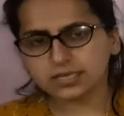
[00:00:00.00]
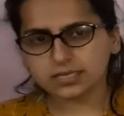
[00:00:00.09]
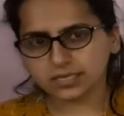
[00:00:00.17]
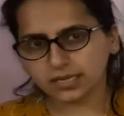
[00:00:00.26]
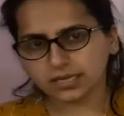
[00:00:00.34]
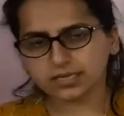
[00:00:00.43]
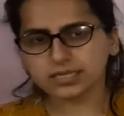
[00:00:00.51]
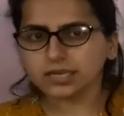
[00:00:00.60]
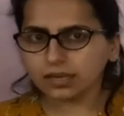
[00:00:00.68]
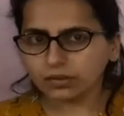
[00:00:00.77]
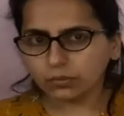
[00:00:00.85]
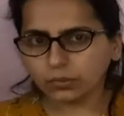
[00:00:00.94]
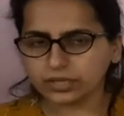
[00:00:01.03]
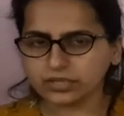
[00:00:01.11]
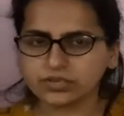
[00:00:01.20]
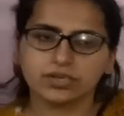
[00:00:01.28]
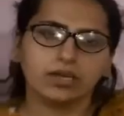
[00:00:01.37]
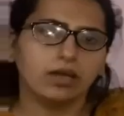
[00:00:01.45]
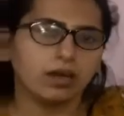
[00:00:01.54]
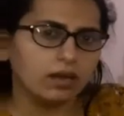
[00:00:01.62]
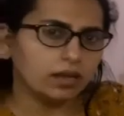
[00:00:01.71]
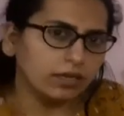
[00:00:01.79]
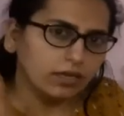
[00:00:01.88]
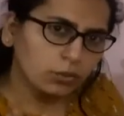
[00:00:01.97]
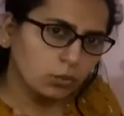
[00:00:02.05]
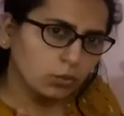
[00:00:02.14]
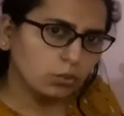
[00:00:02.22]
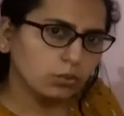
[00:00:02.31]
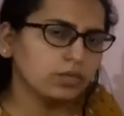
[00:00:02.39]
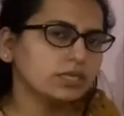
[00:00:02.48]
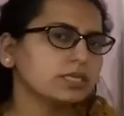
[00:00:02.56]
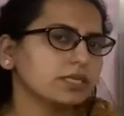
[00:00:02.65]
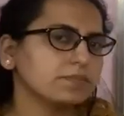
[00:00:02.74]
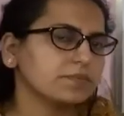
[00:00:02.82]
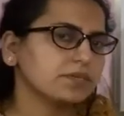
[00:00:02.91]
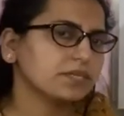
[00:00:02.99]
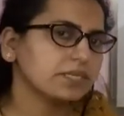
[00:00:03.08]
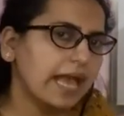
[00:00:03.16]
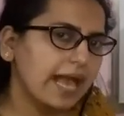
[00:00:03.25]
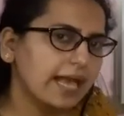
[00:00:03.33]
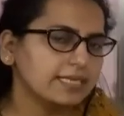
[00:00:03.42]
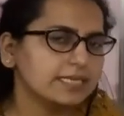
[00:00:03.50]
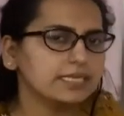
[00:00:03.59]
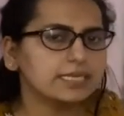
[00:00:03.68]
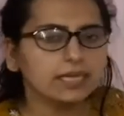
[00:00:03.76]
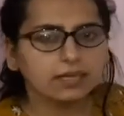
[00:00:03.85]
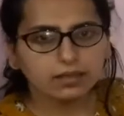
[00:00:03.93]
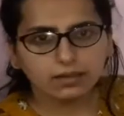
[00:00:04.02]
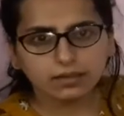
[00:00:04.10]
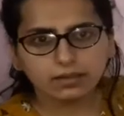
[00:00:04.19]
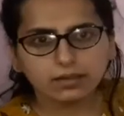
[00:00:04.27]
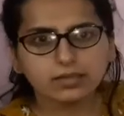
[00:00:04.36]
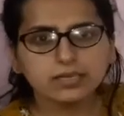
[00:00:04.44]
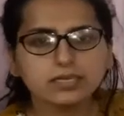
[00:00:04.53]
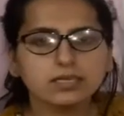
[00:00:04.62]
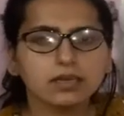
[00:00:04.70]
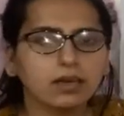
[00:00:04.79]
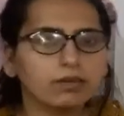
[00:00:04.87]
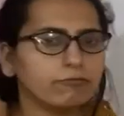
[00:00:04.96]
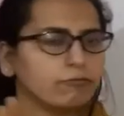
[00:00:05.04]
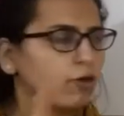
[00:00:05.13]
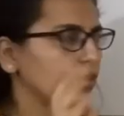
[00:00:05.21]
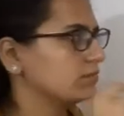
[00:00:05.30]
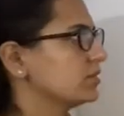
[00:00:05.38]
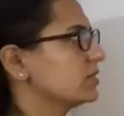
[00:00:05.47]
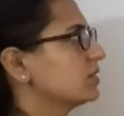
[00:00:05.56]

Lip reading: change in which a new substance is formed.